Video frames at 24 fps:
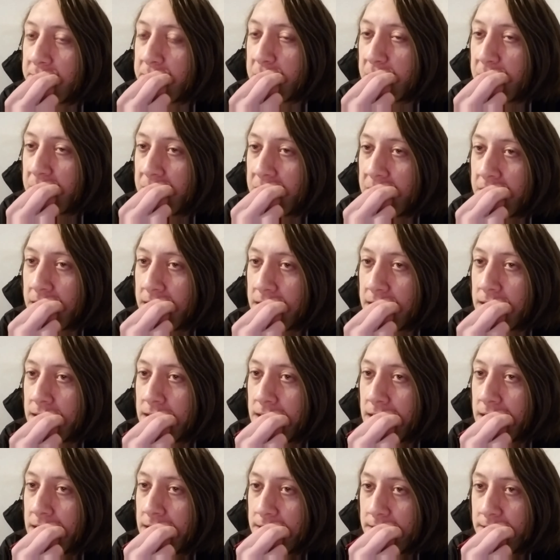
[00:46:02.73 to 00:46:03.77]
but like
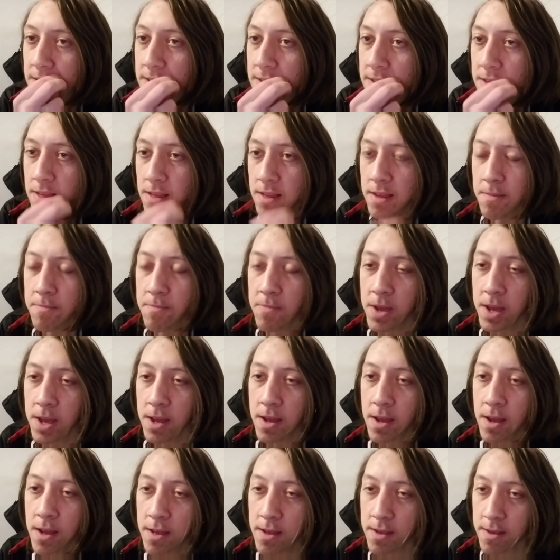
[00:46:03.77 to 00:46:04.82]
not as easily
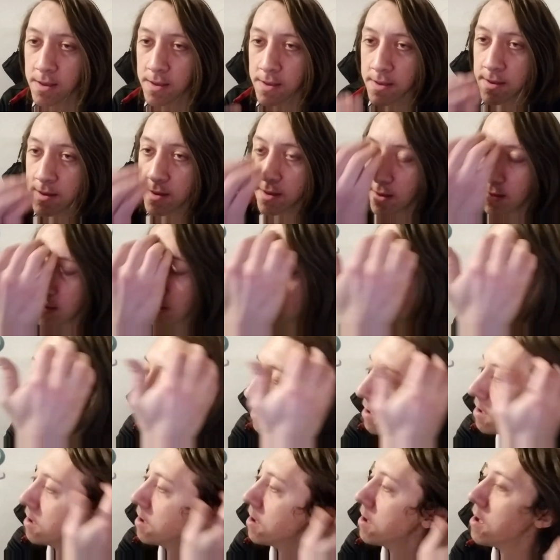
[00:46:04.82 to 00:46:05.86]
because
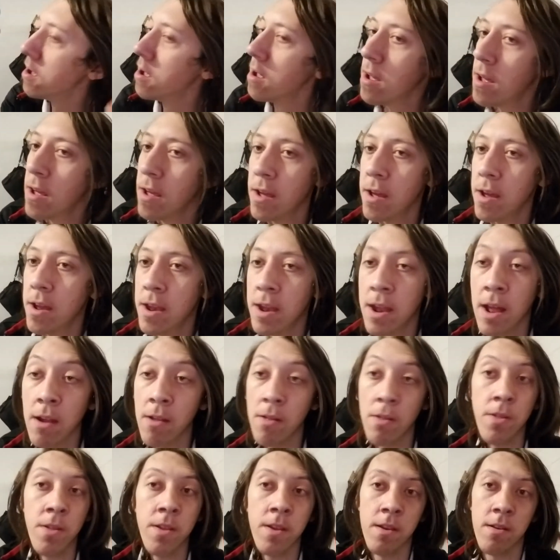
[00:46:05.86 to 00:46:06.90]
not
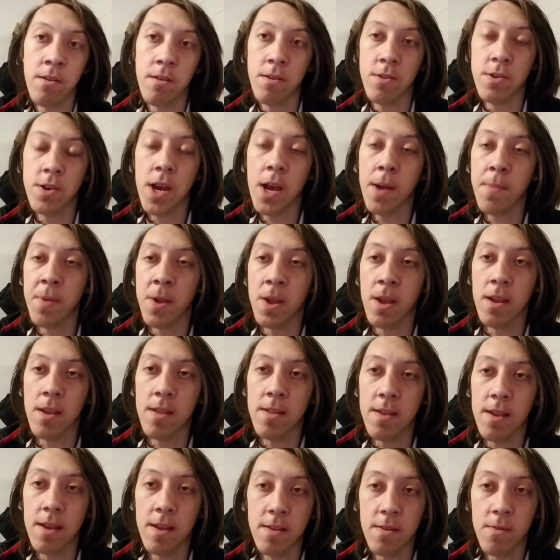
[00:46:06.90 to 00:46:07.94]
only are you chopping against
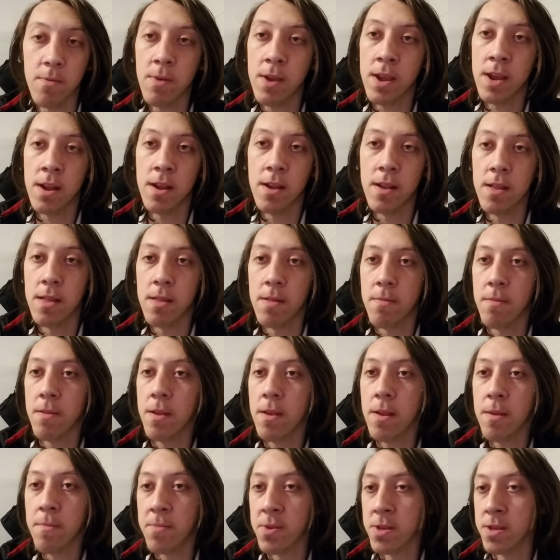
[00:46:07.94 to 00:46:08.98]
ace queen and
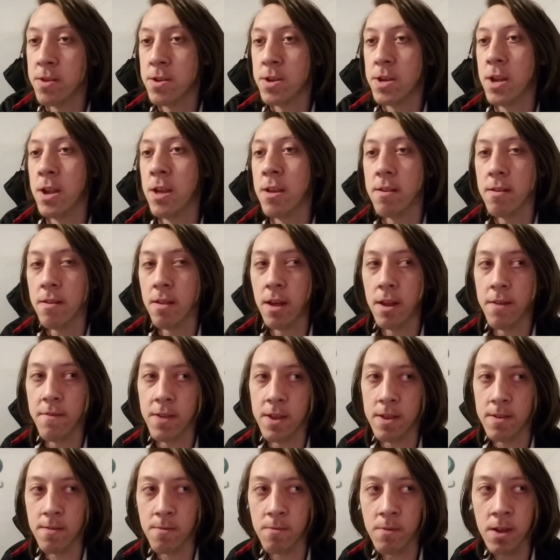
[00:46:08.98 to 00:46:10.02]
in position has a lot of
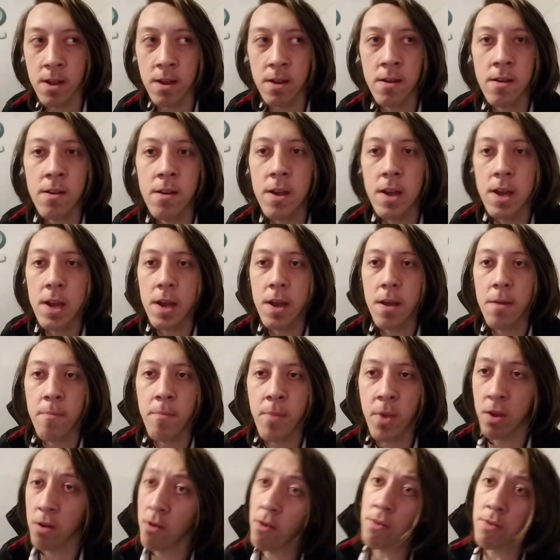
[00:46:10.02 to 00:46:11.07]
ace queen, but
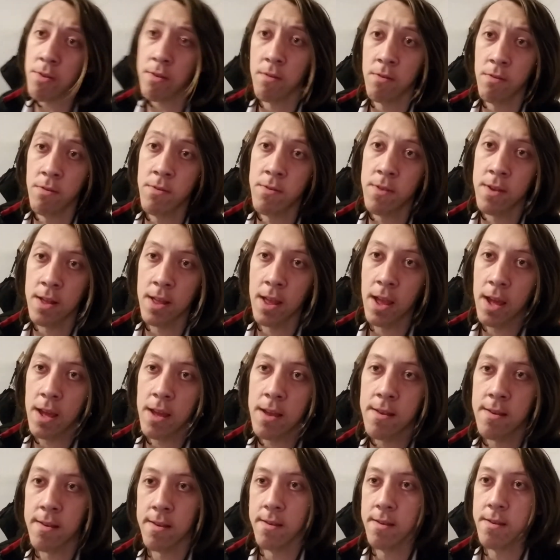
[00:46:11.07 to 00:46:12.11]
you're also losing the
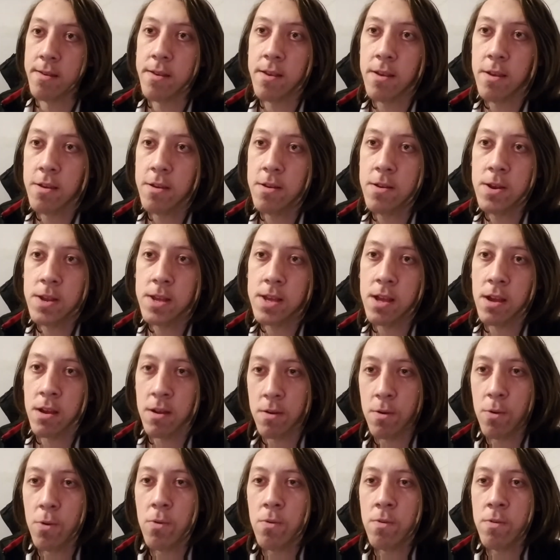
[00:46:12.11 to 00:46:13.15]
aces. So you just get
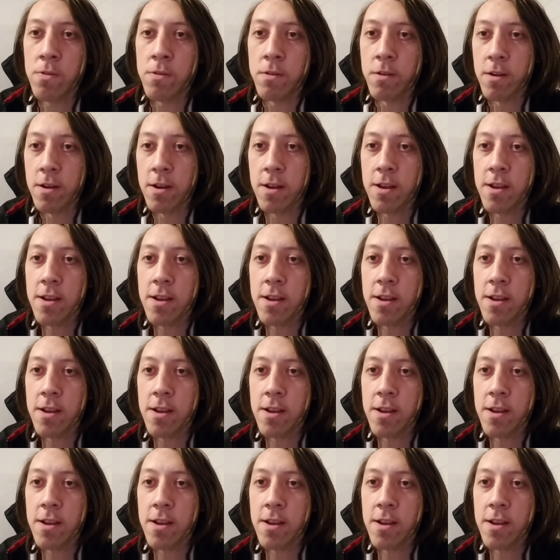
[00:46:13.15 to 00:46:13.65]
coolered